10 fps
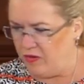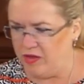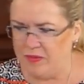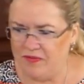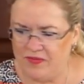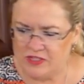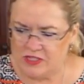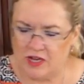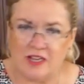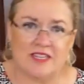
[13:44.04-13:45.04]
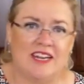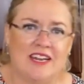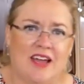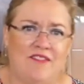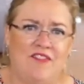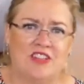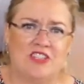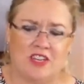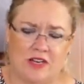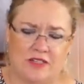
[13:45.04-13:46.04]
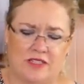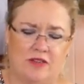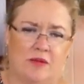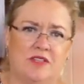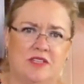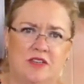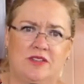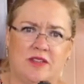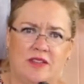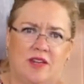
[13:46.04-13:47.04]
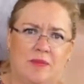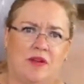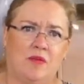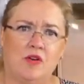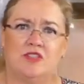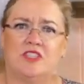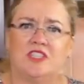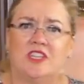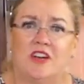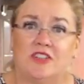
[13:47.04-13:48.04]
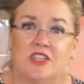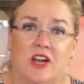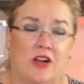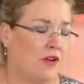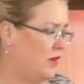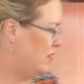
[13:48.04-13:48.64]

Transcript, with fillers: little bit of fish sauce. I didn't have fish sauce, so I'm just going to use a little bit of Worcestershire.